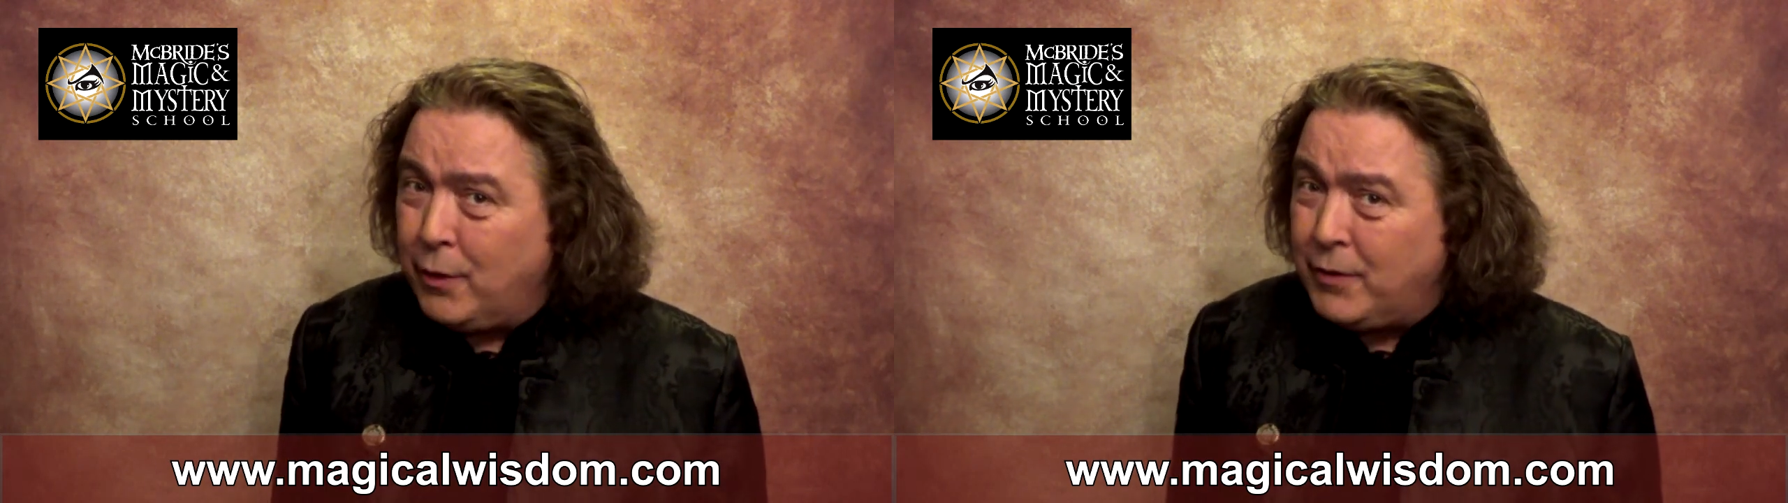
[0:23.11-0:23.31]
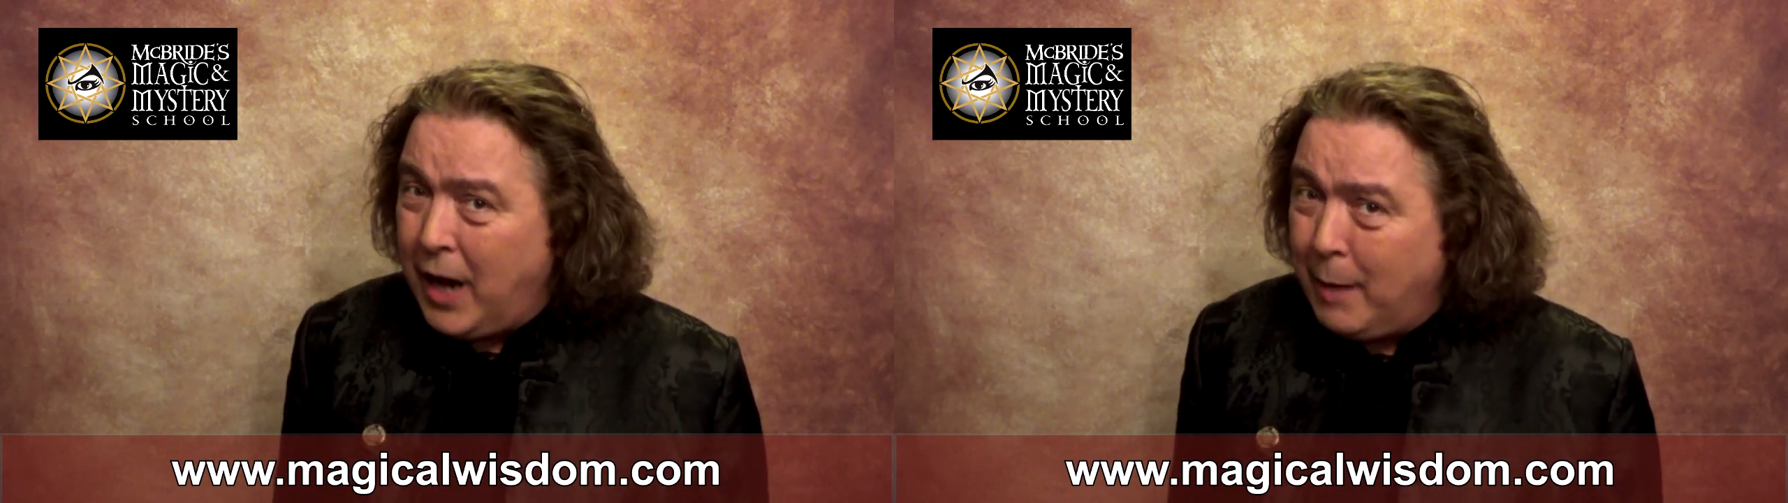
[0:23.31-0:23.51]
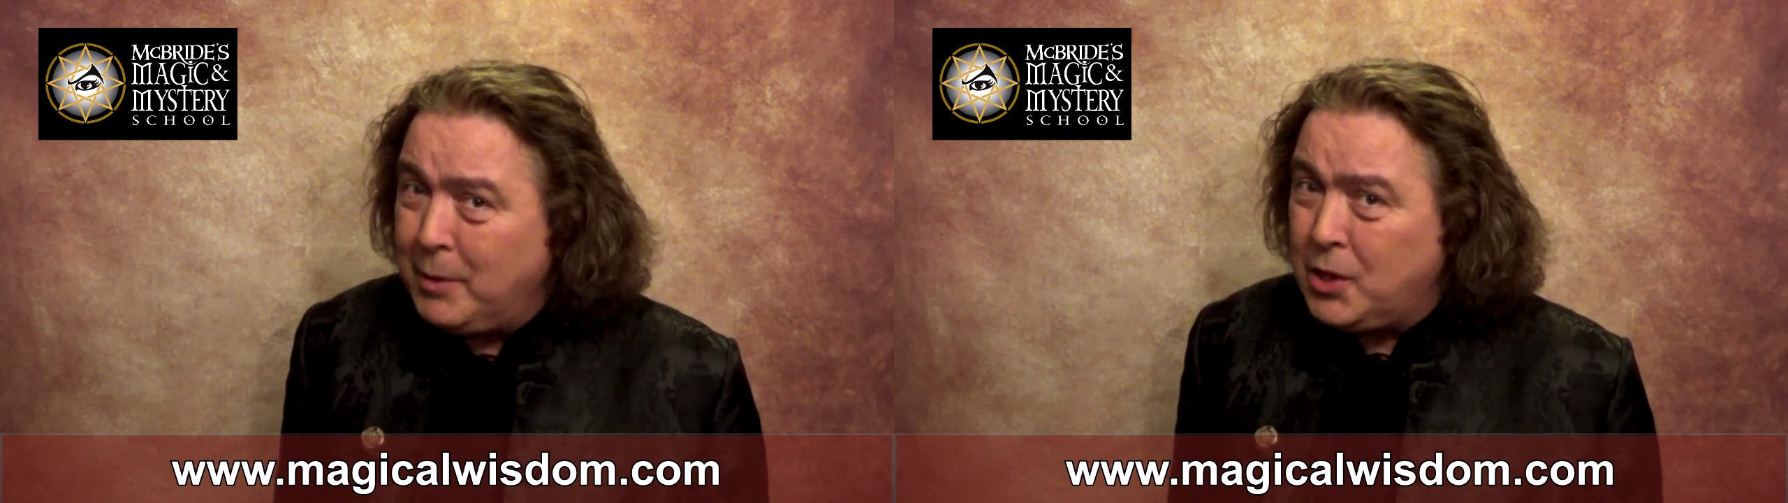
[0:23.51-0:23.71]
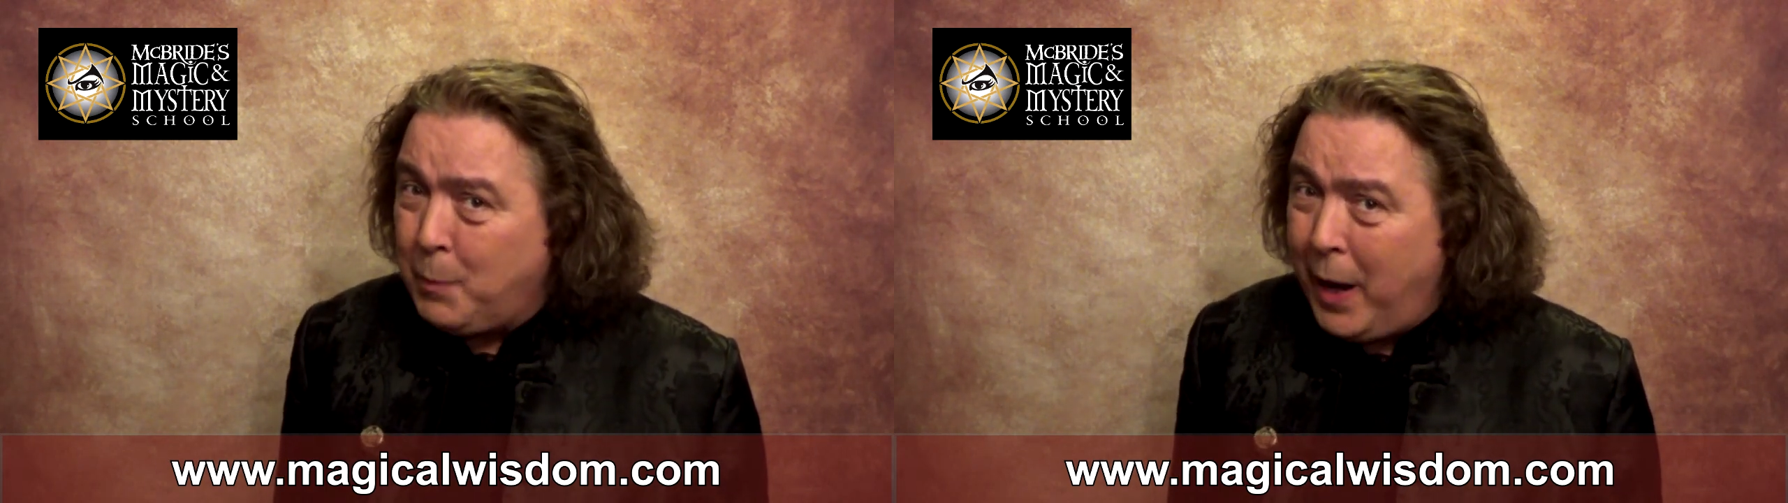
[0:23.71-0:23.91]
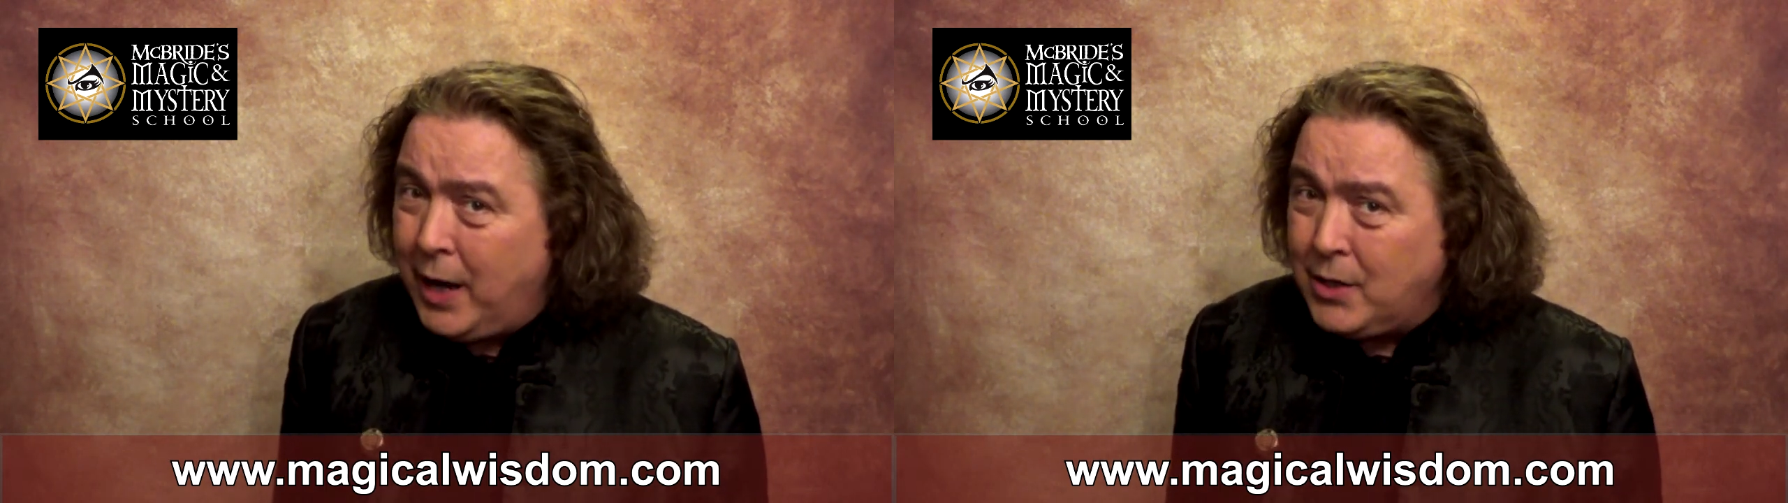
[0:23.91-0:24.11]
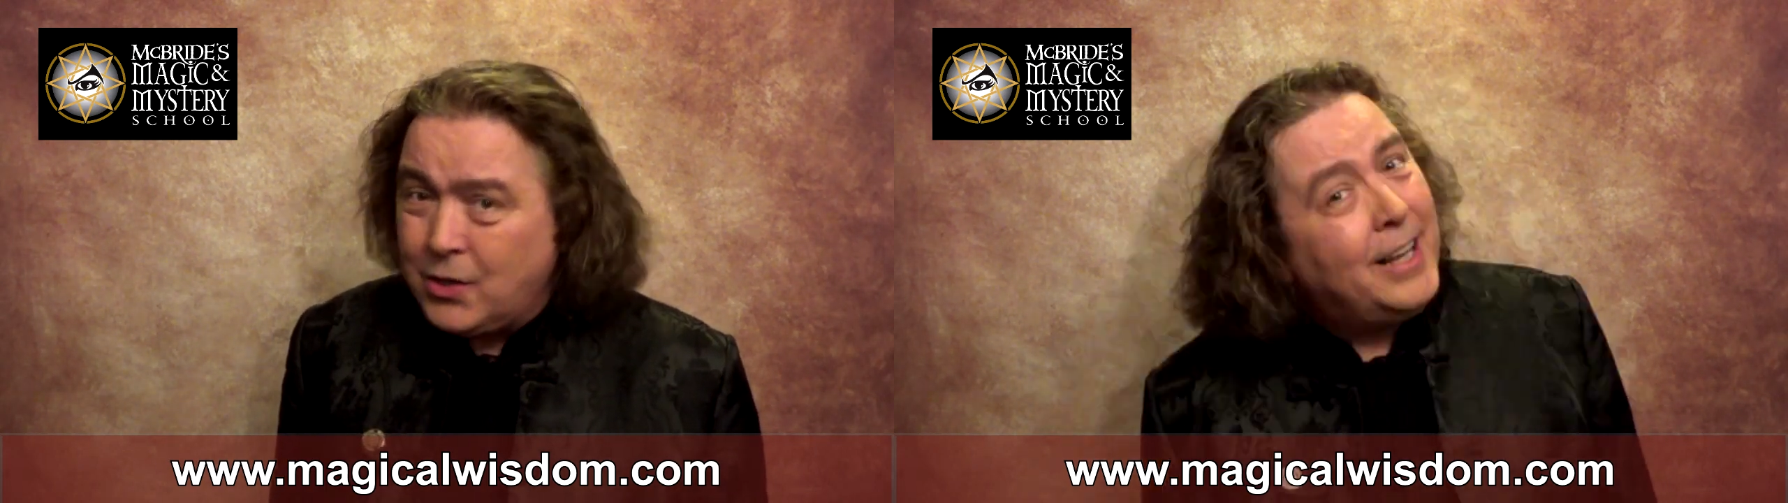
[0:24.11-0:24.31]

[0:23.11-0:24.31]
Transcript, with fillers: of time and space,